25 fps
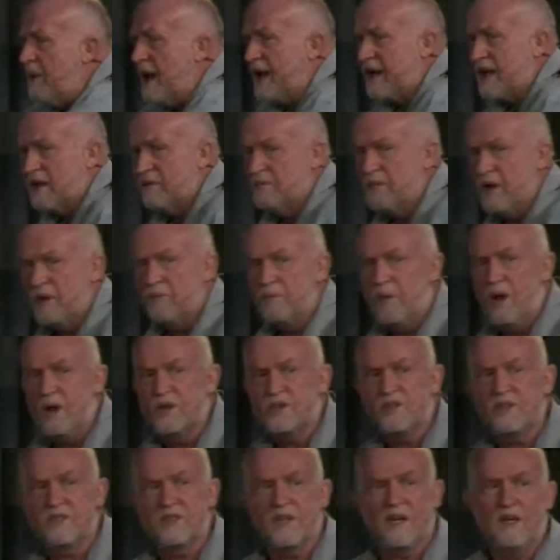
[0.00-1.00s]
in
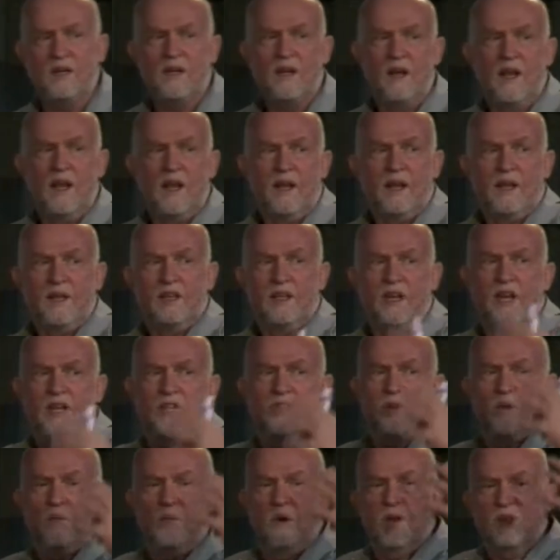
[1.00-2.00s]
Moses, in
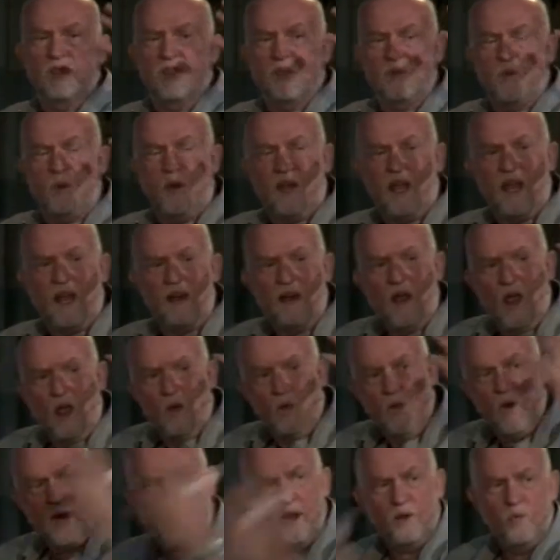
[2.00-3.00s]
Egypt, Moses, we had
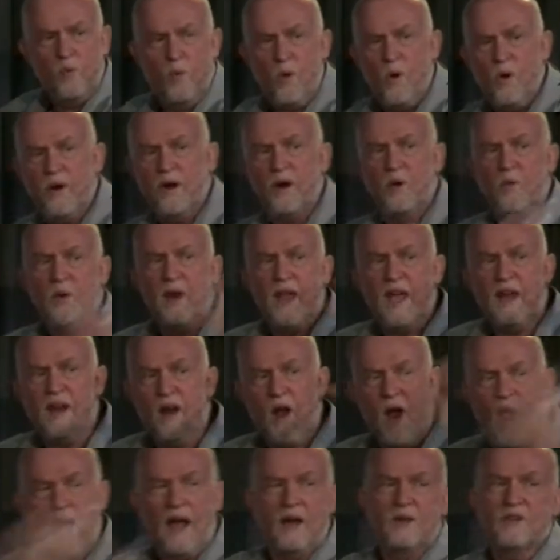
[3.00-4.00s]
water, we had
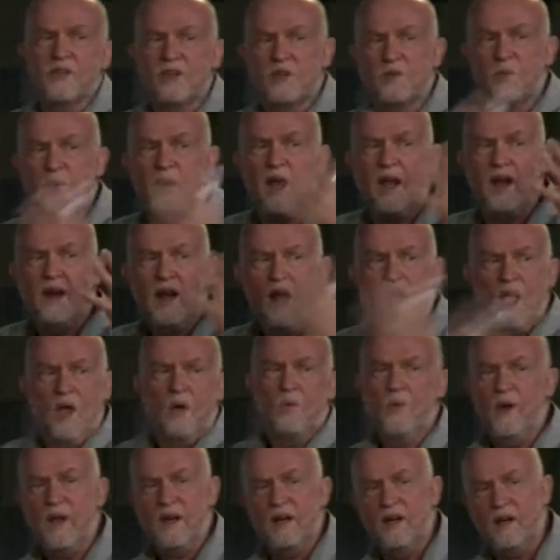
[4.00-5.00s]
houses,
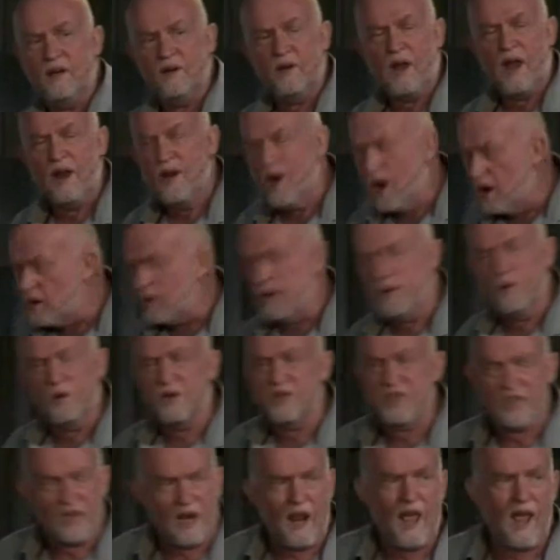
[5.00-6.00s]
I know we were
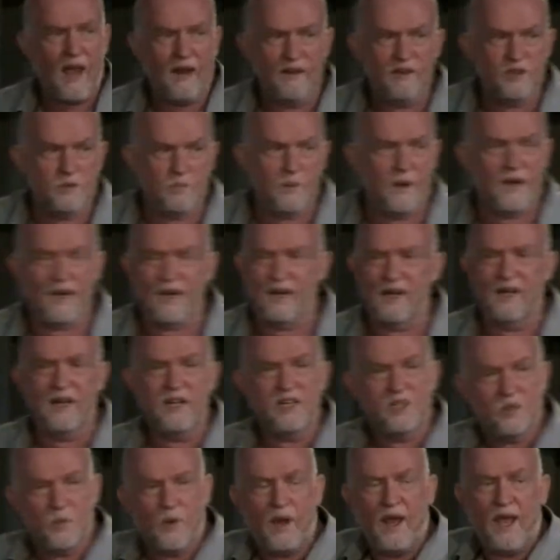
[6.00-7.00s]
slaves, but at
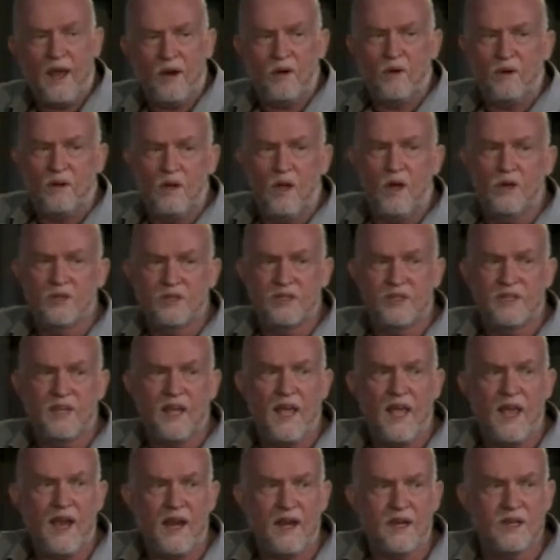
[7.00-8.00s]
least we had all those
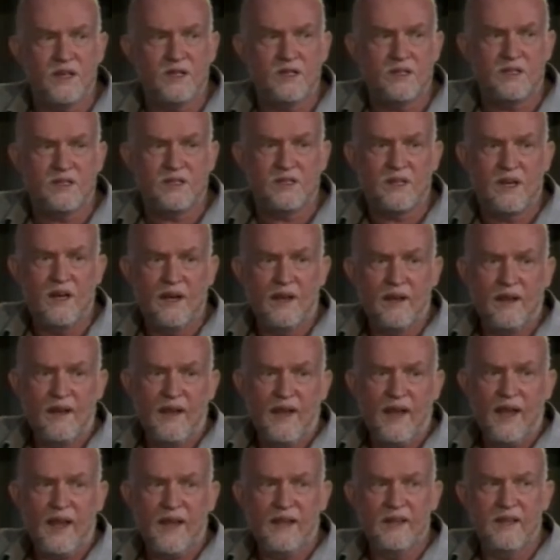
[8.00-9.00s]
things.
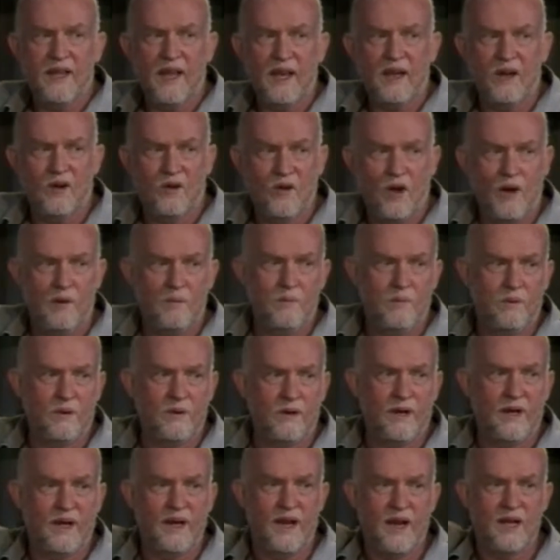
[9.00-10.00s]
And they grumbled
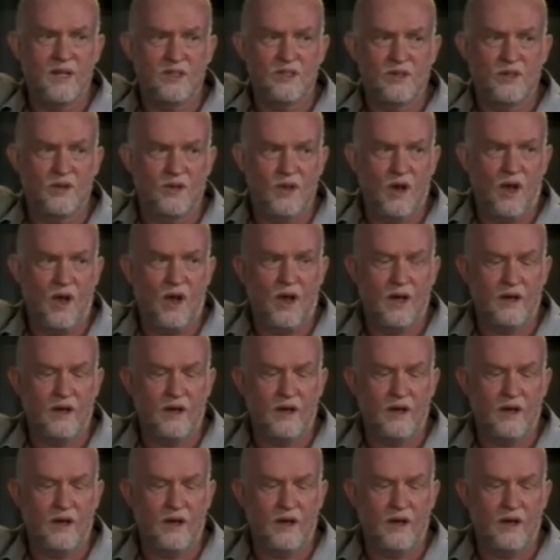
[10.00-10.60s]
against God